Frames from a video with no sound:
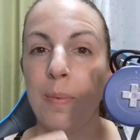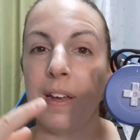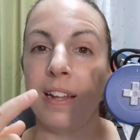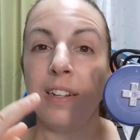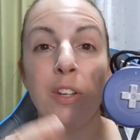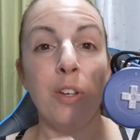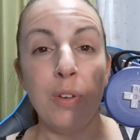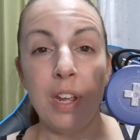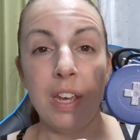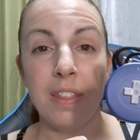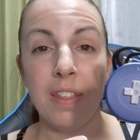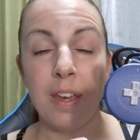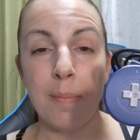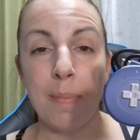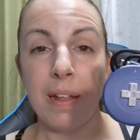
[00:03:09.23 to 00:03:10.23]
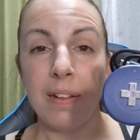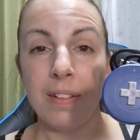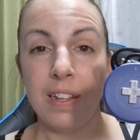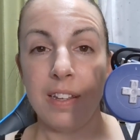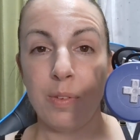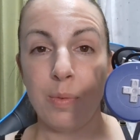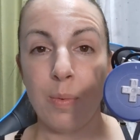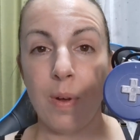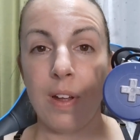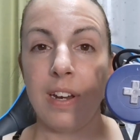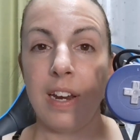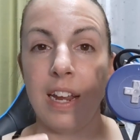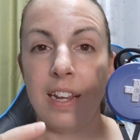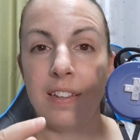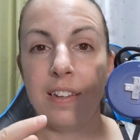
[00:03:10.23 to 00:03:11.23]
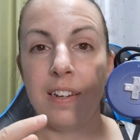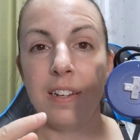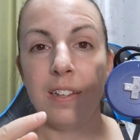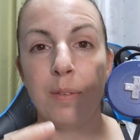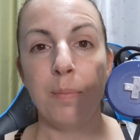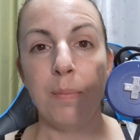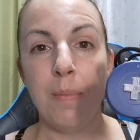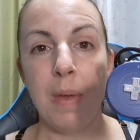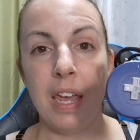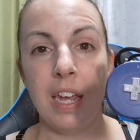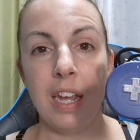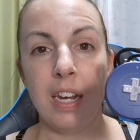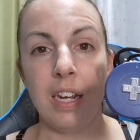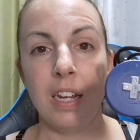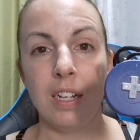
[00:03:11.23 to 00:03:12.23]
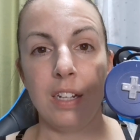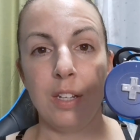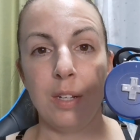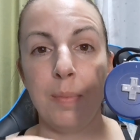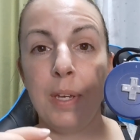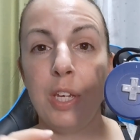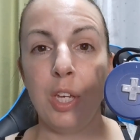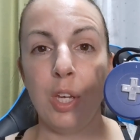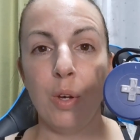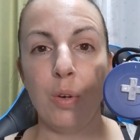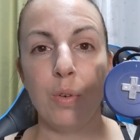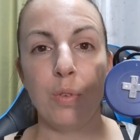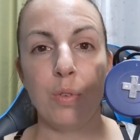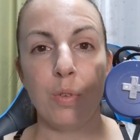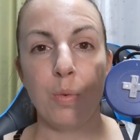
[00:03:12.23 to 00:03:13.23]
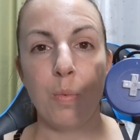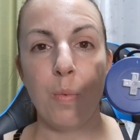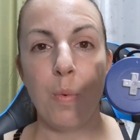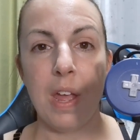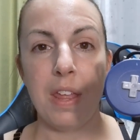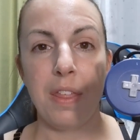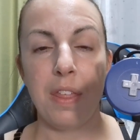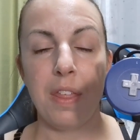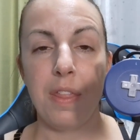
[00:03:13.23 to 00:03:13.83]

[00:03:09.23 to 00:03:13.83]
and the unique thing about this one is it is made to be used with